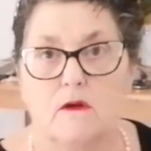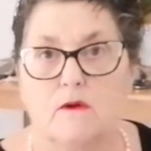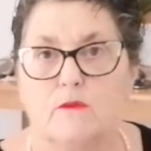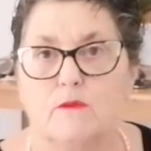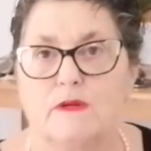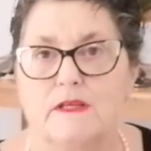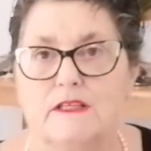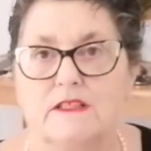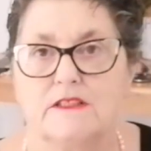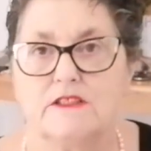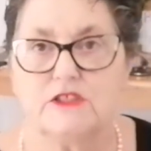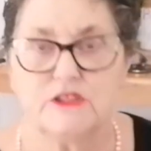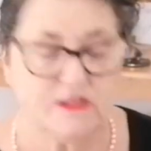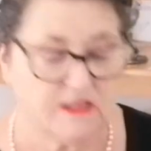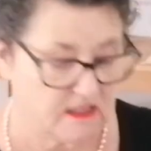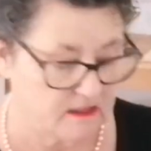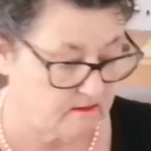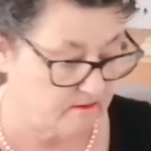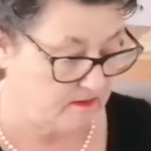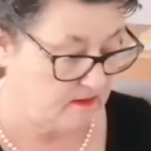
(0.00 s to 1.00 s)
which
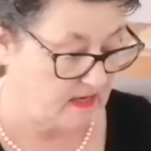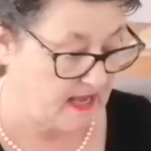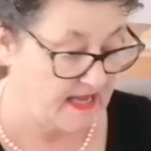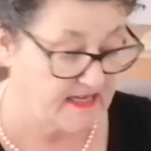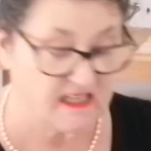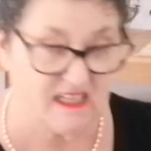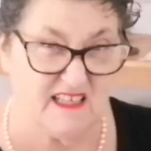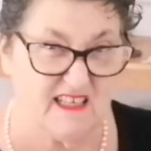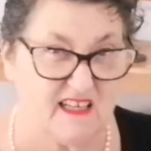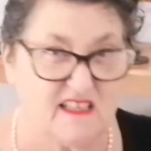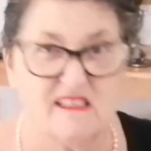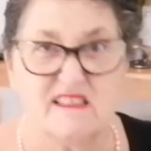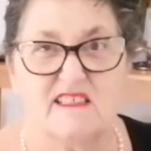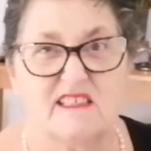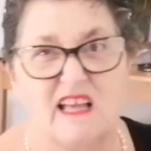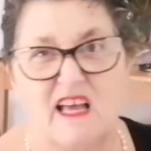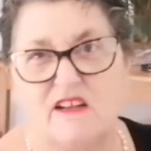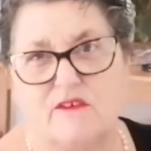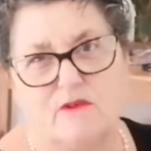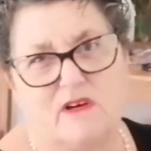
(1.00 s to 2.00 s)
I didn't
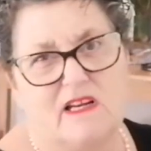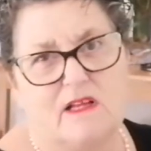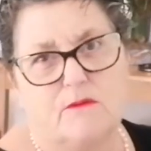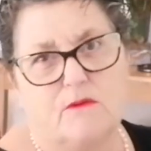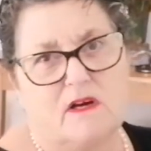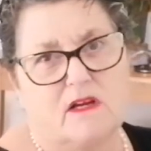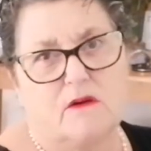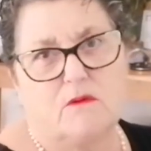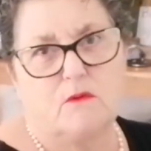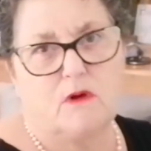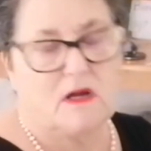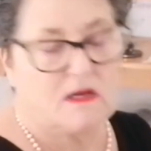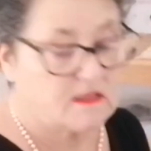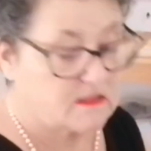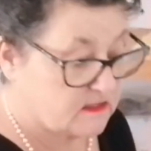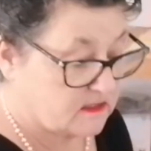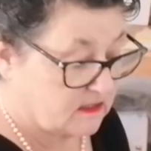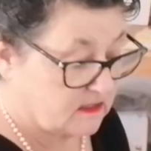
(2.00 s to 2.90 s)
understand really what it was